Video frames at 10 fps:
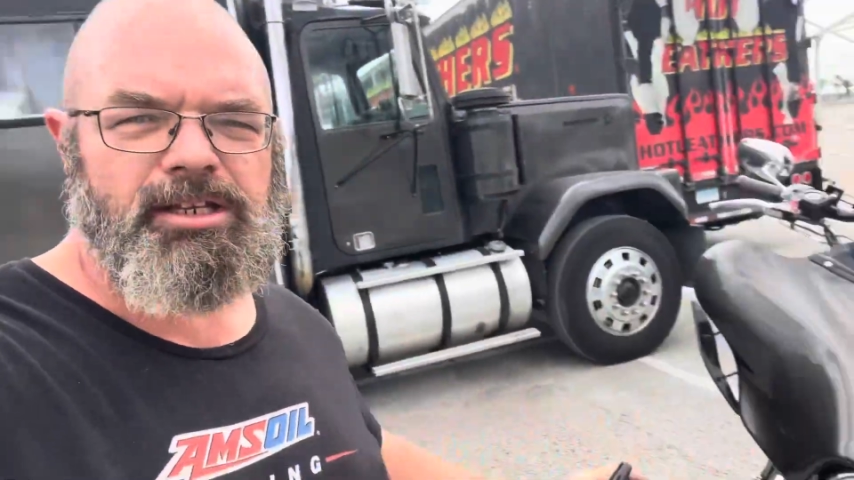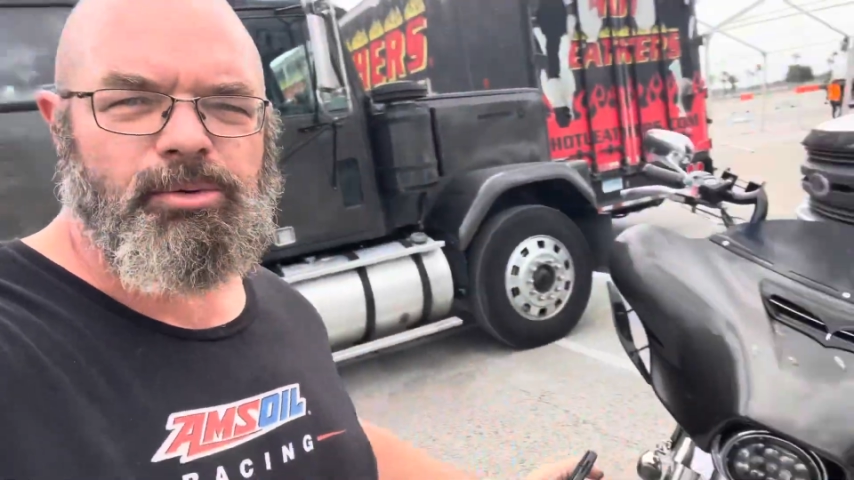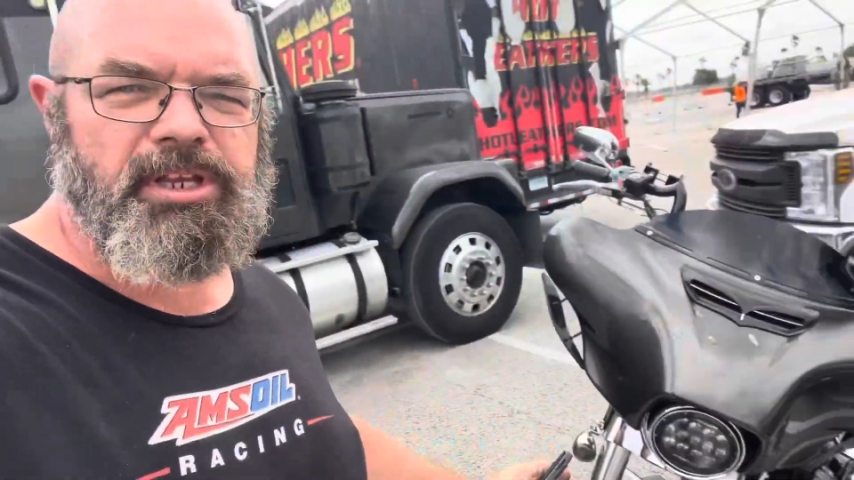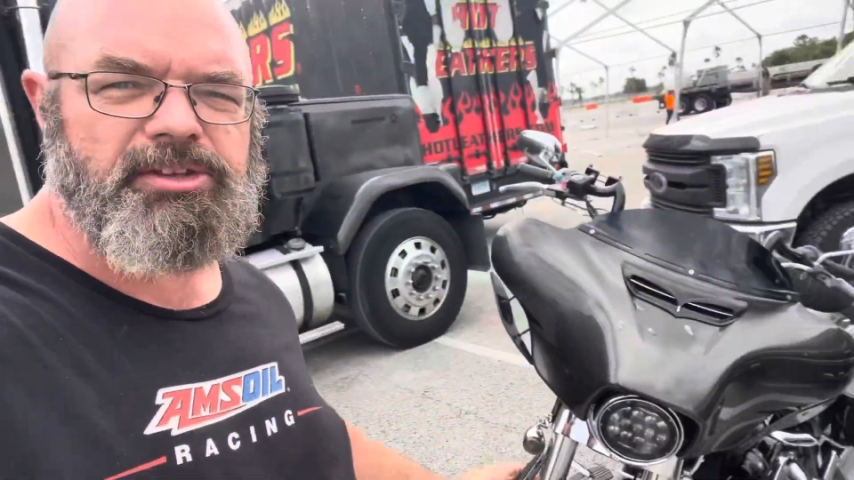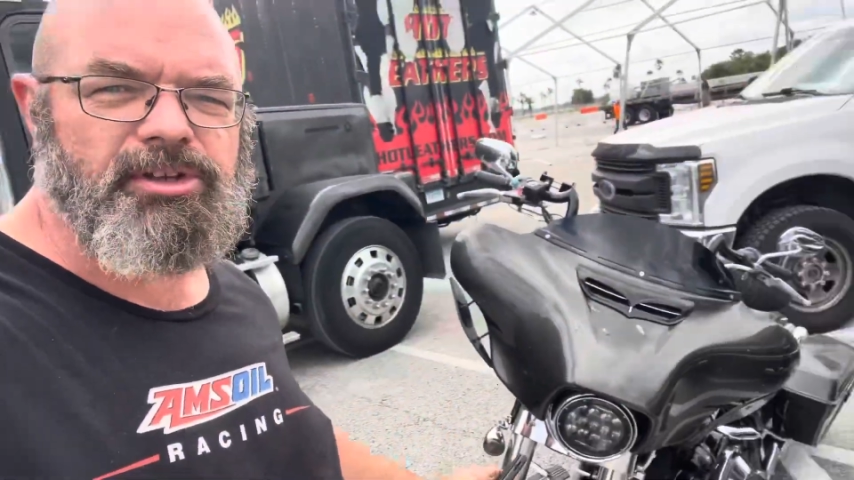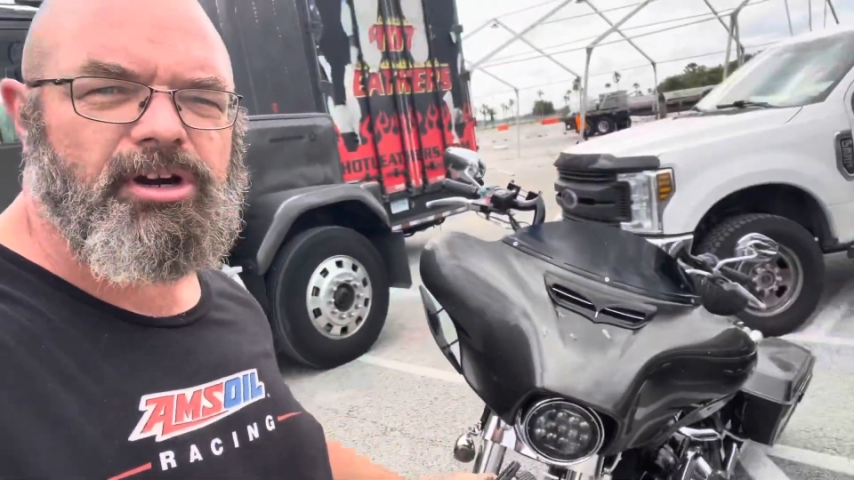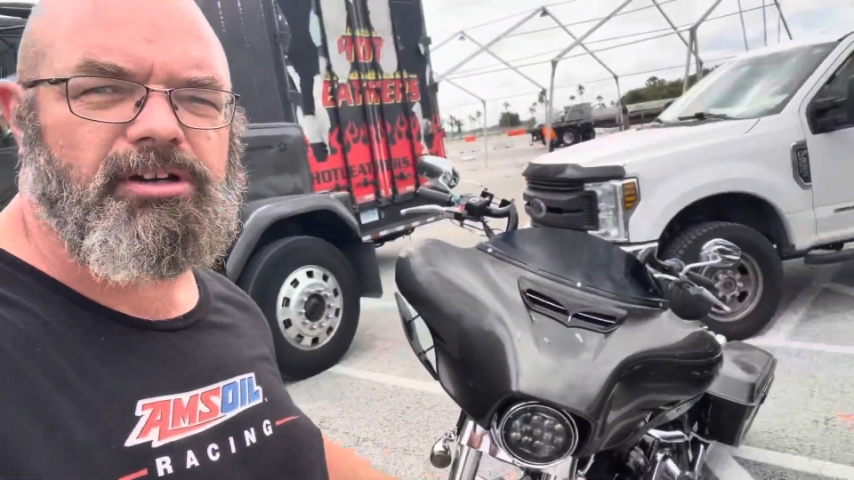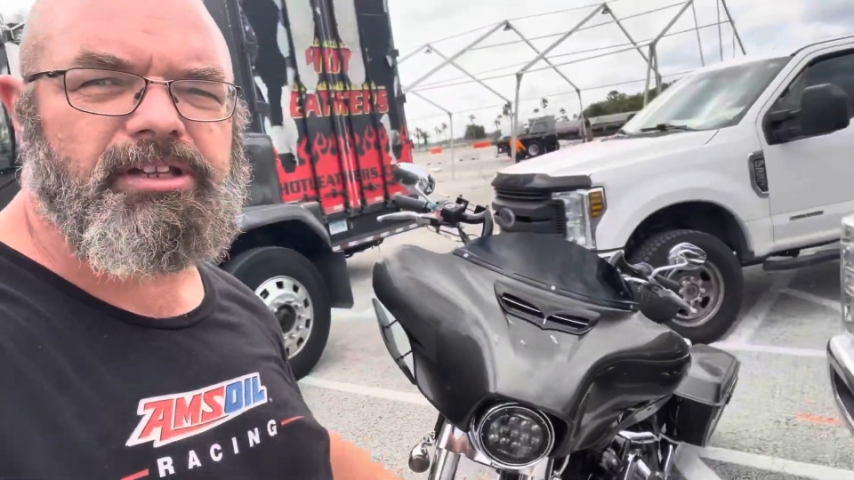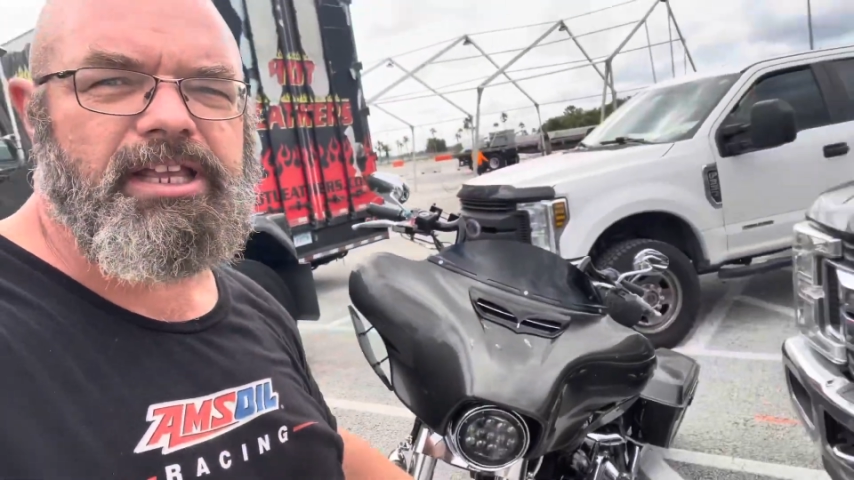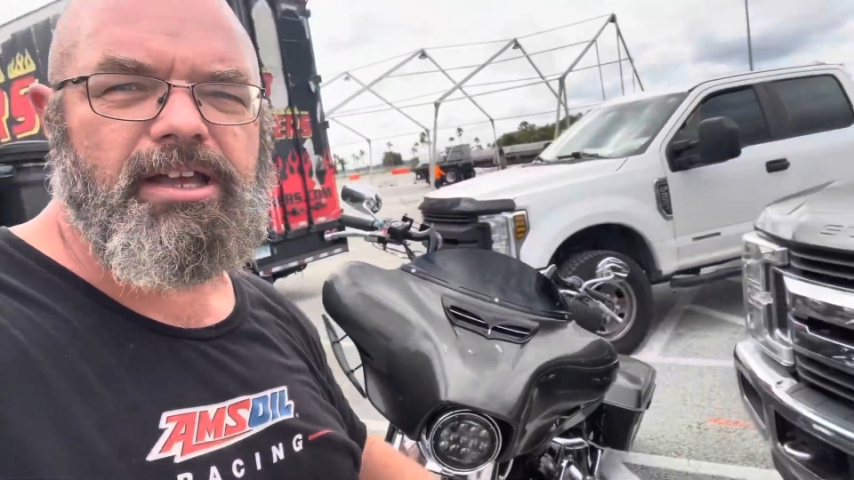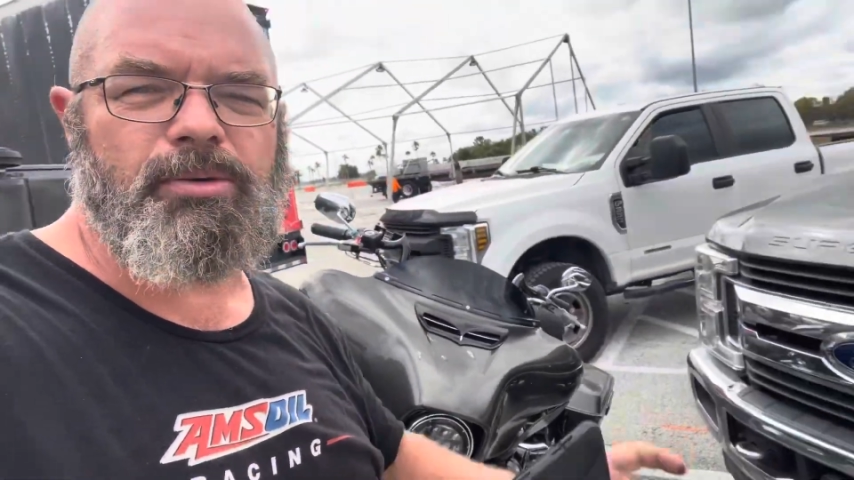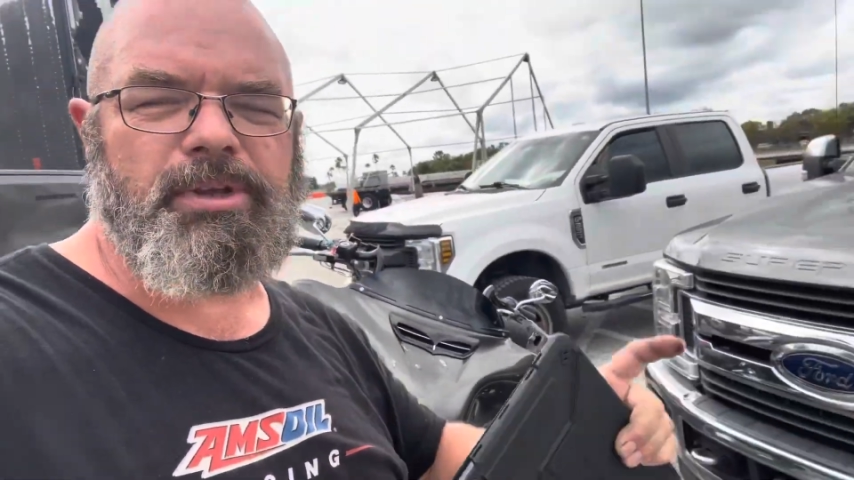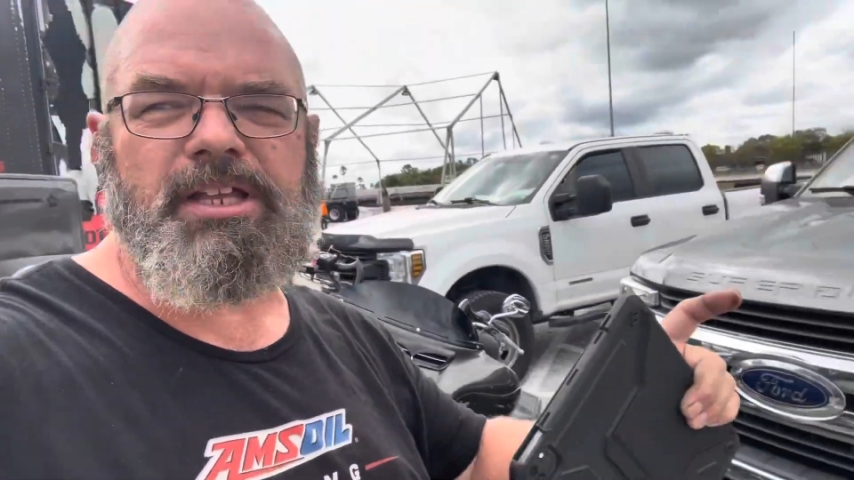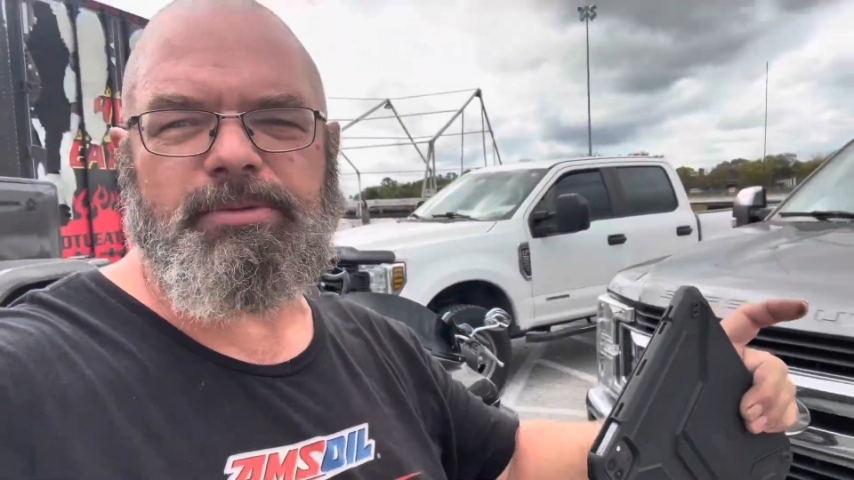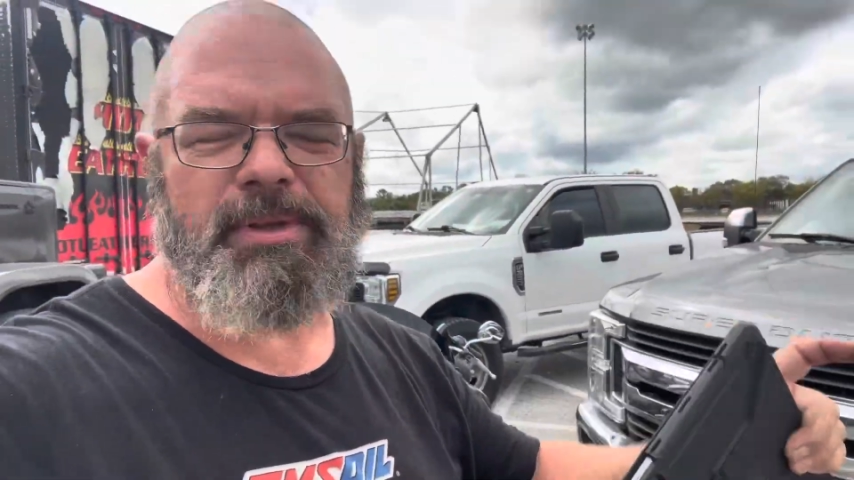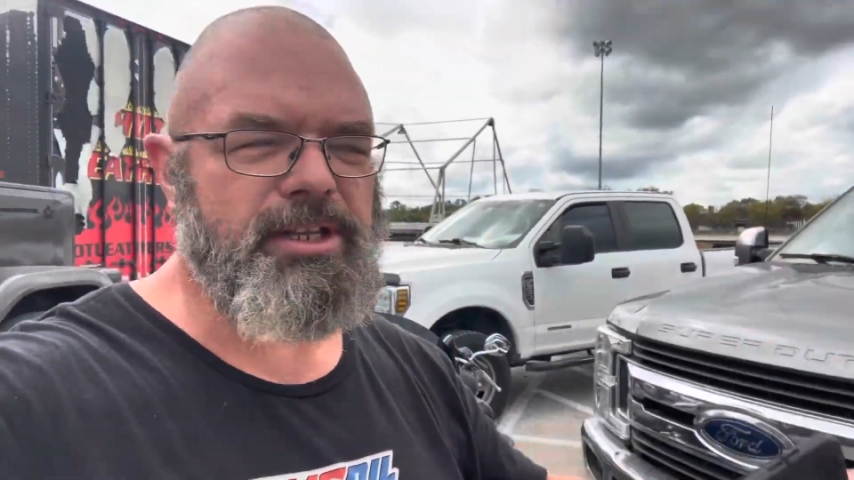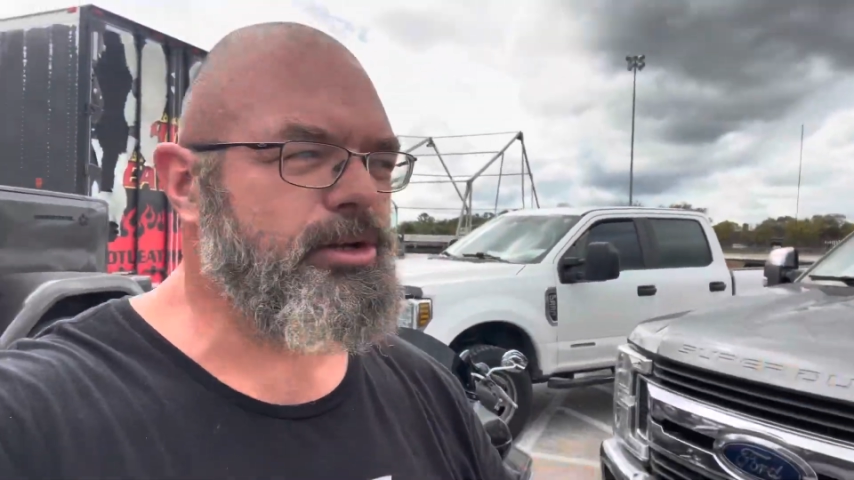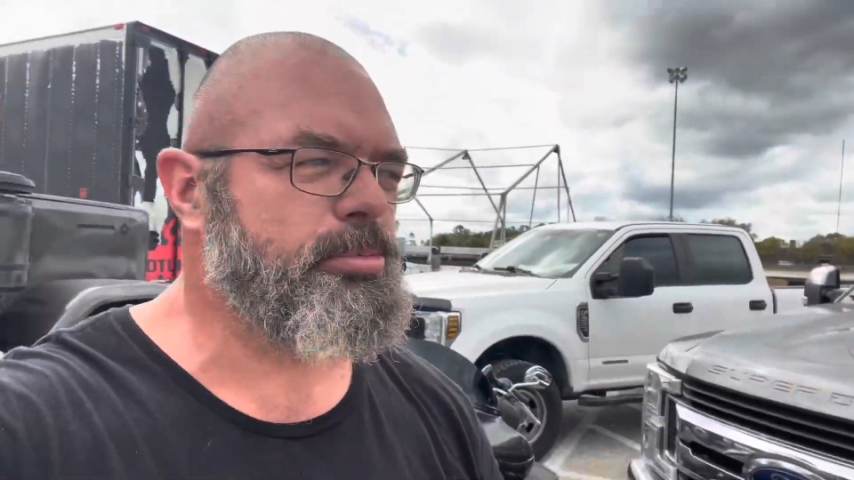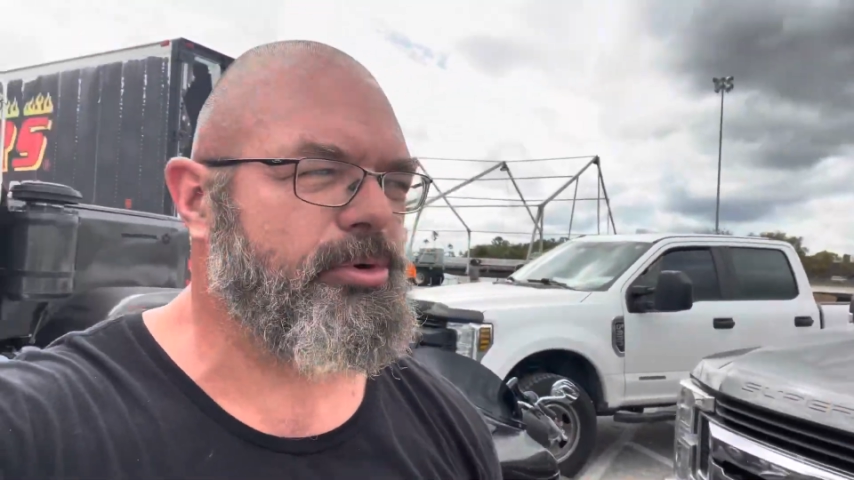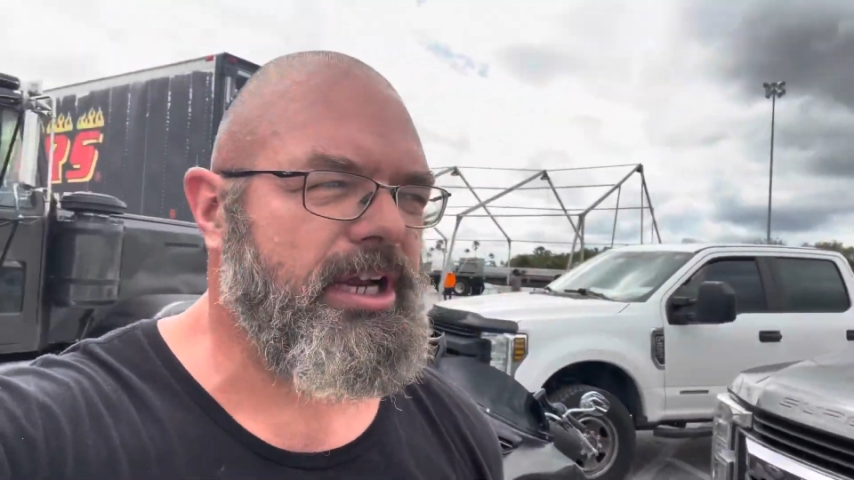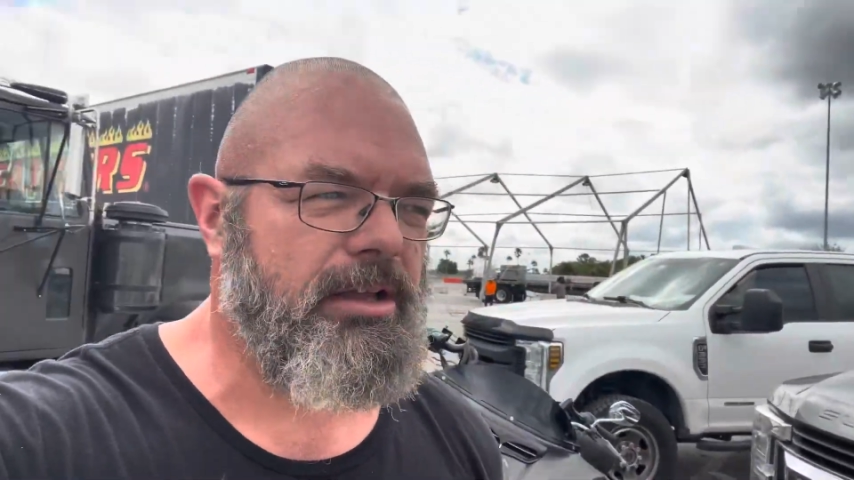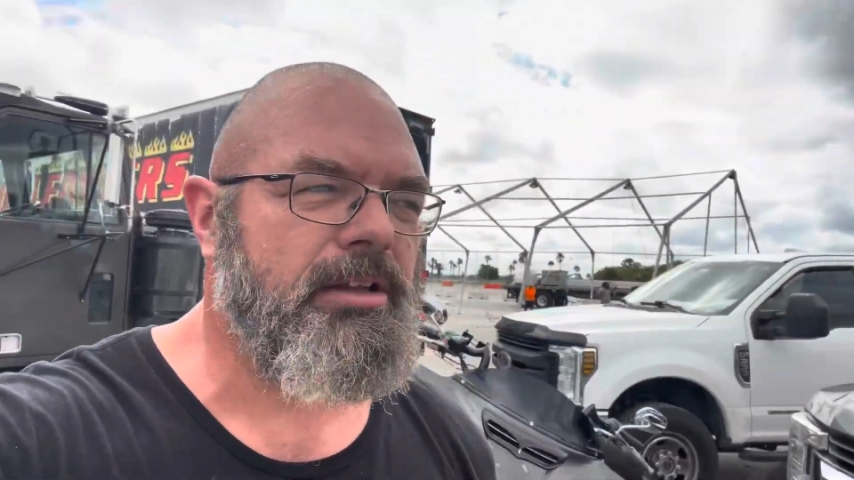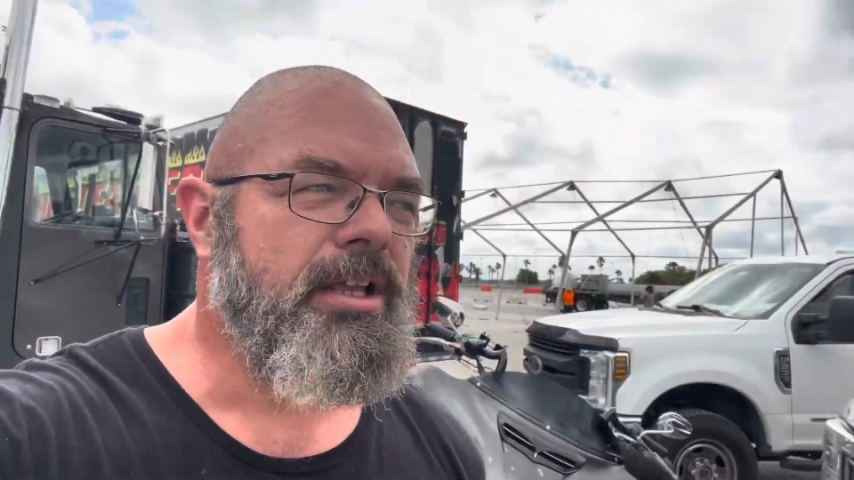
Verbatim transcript: We got the Harley out, we got the Mini Cooper out,